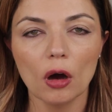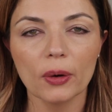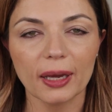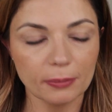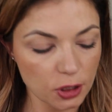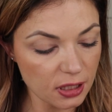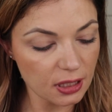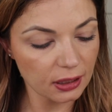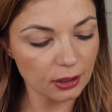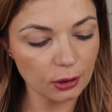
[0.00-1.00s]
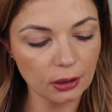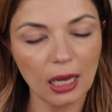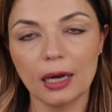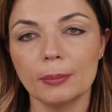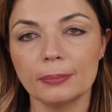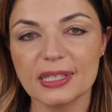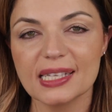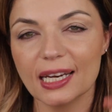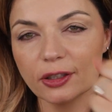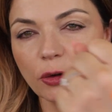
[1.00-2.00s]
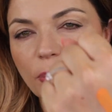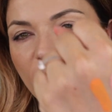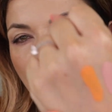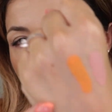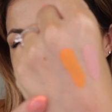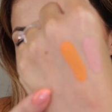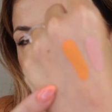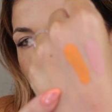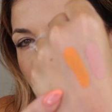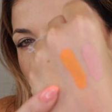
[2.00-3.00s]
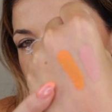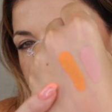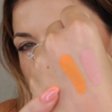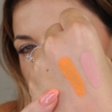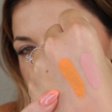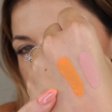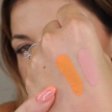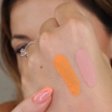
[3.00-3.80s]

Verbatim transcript: Okay, just a little um, side note, by the way. These bases